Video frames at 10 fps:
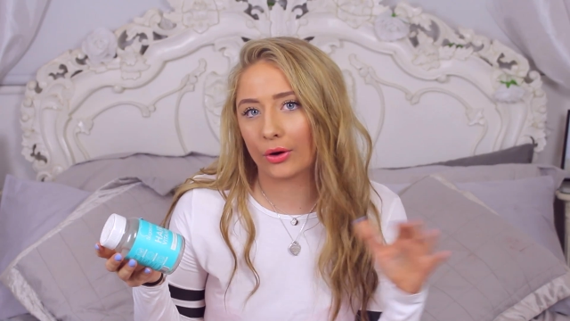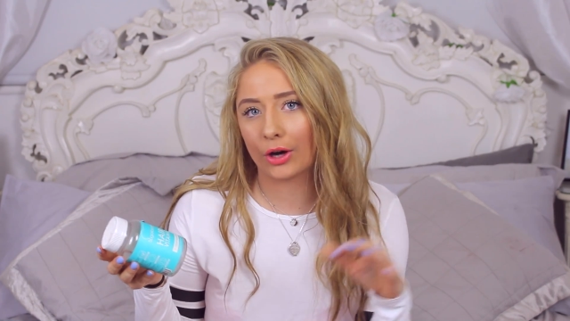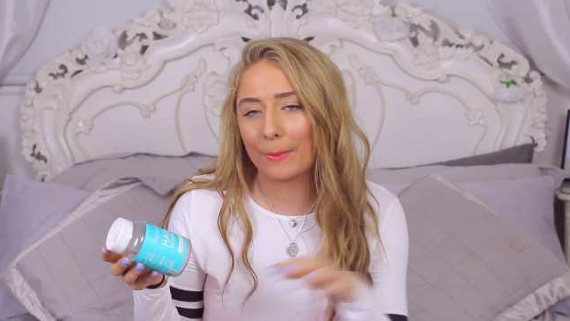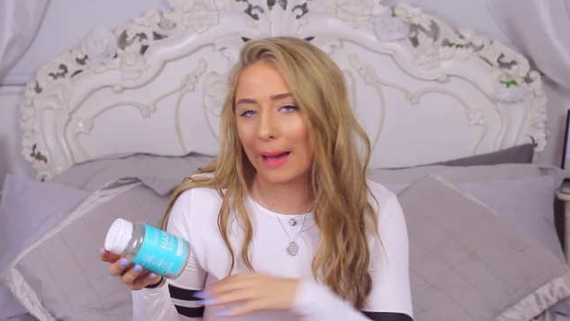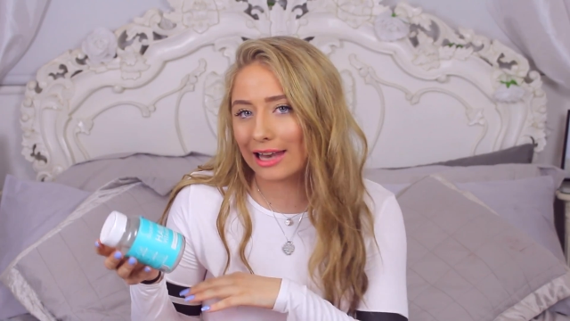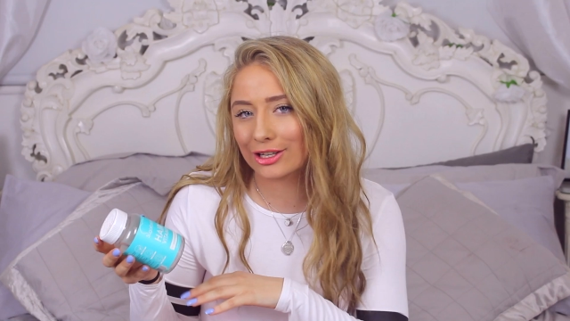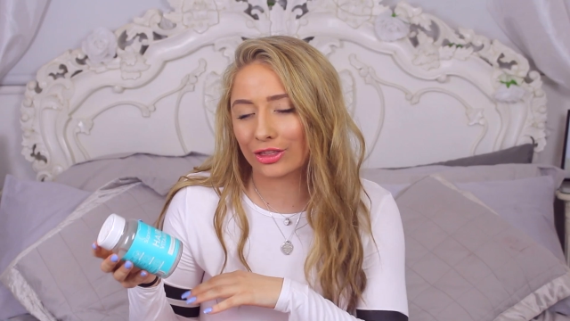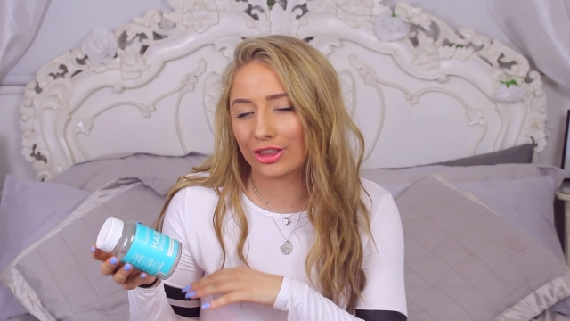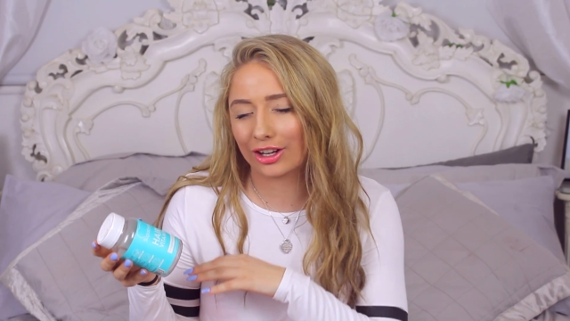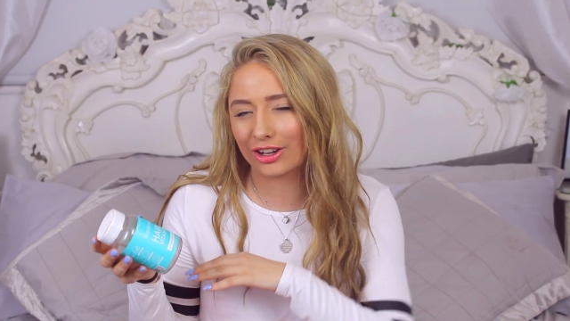it'll go back
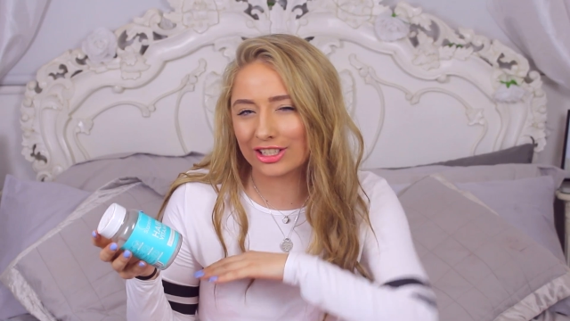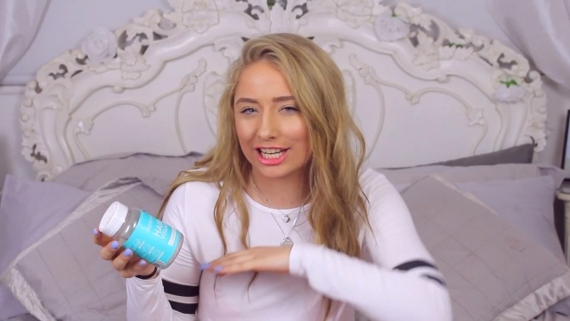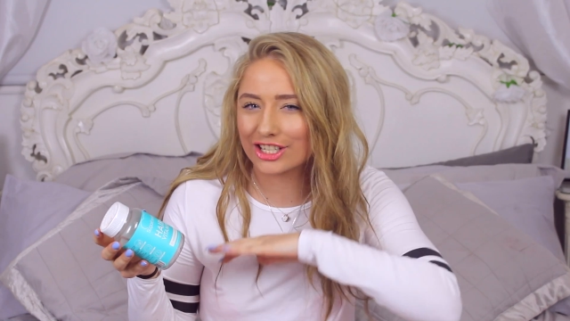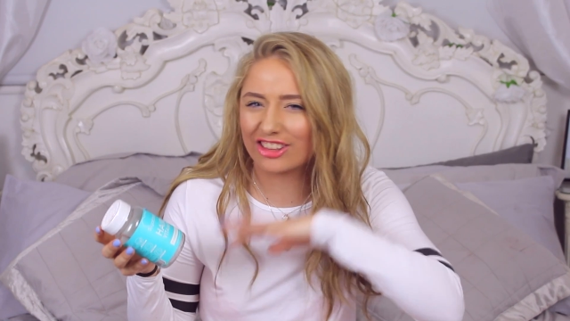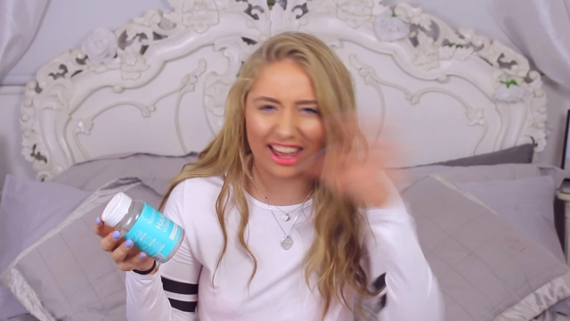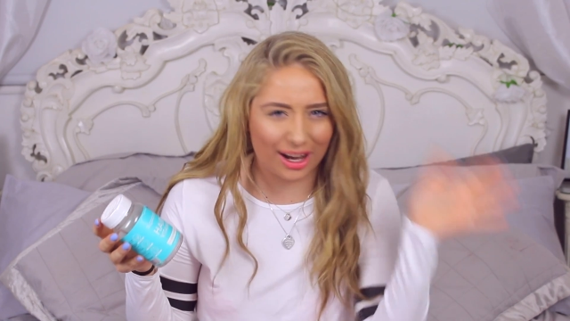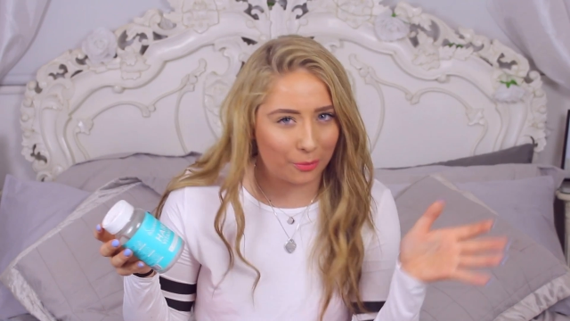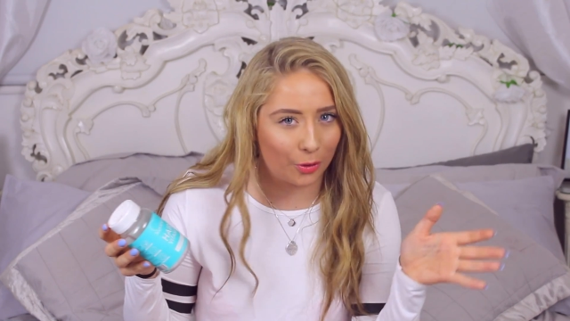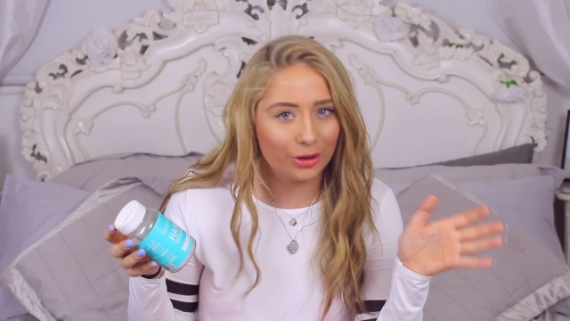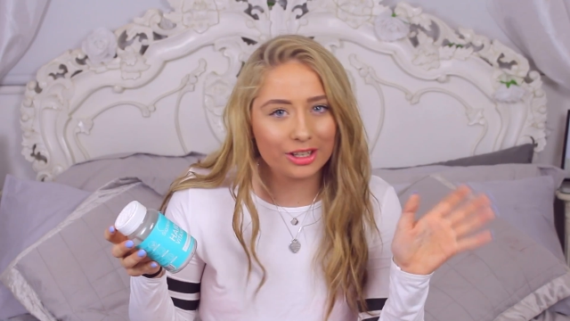to the condition that
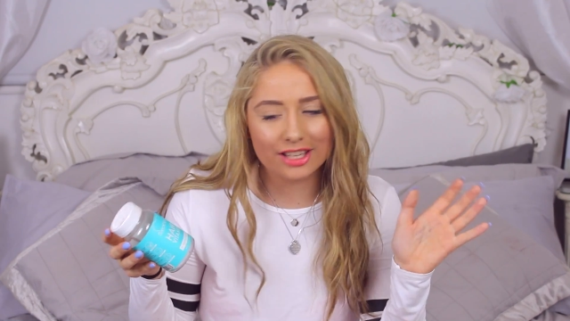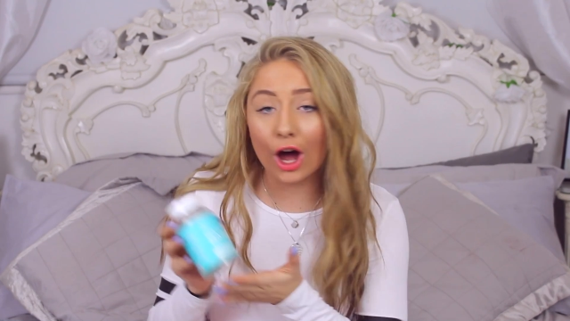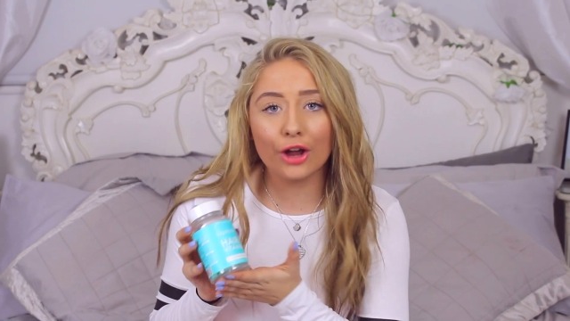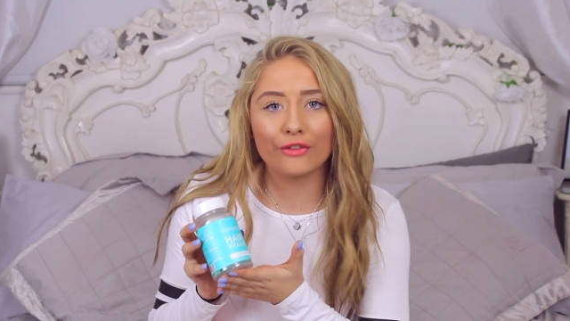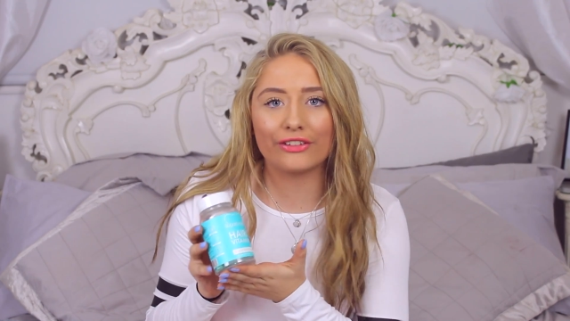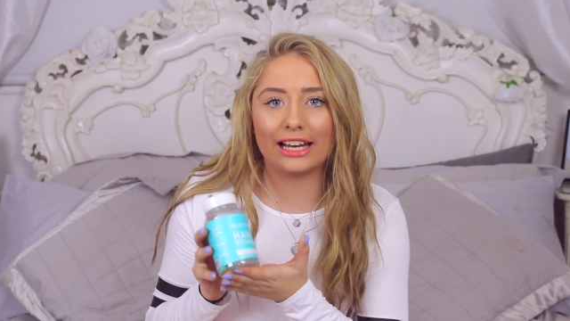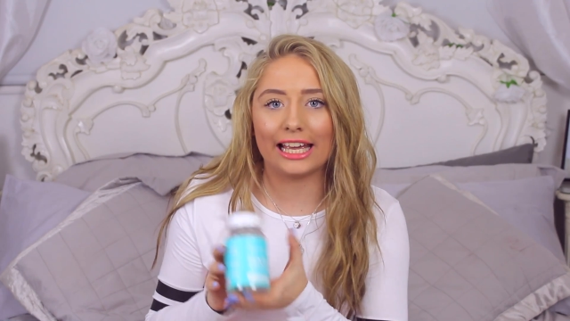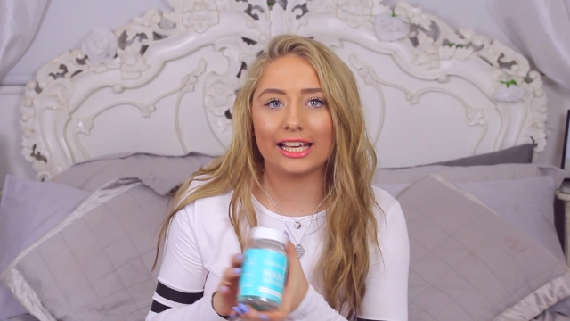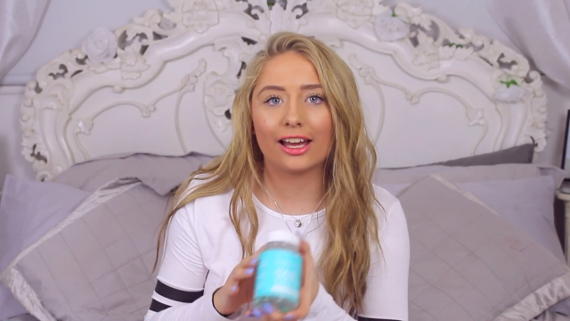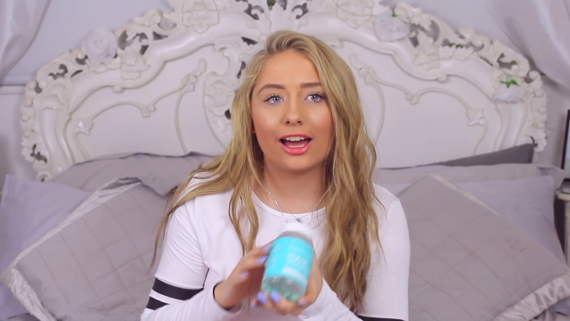it was.
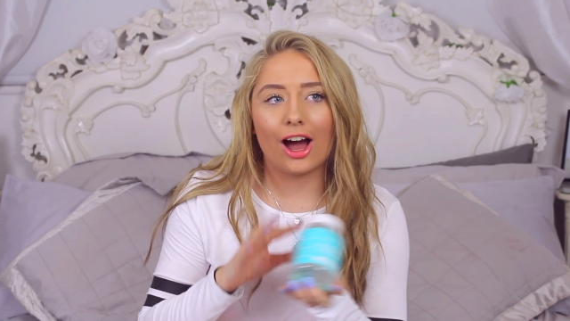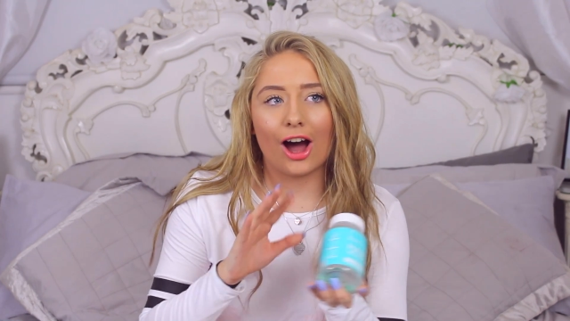Hopefully,